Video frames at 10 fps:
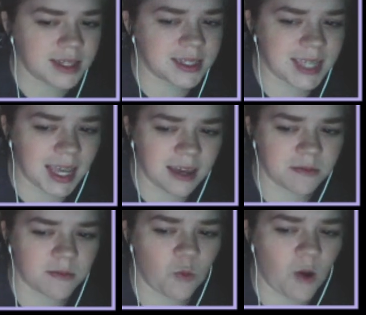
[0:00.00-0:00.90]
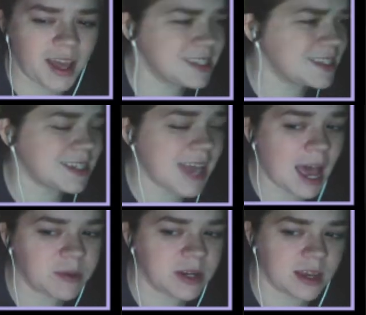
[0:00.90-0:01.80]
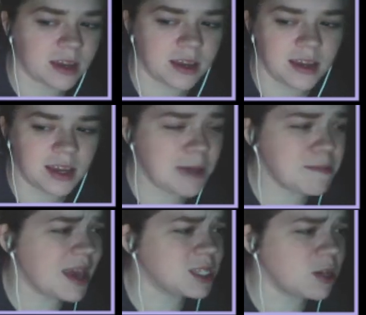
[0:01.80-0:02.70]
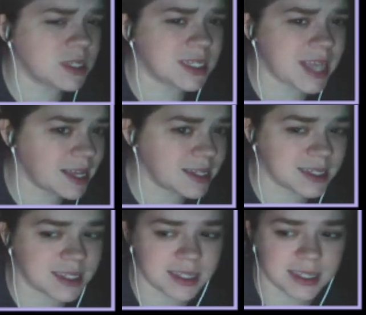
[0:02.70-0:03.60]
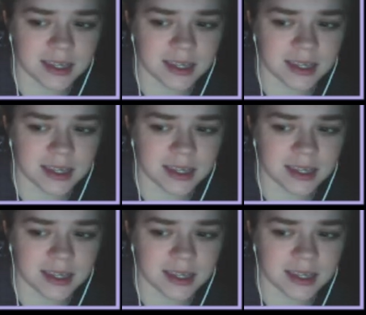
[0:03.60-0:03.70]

Damn, why is this happening? It makes no sense.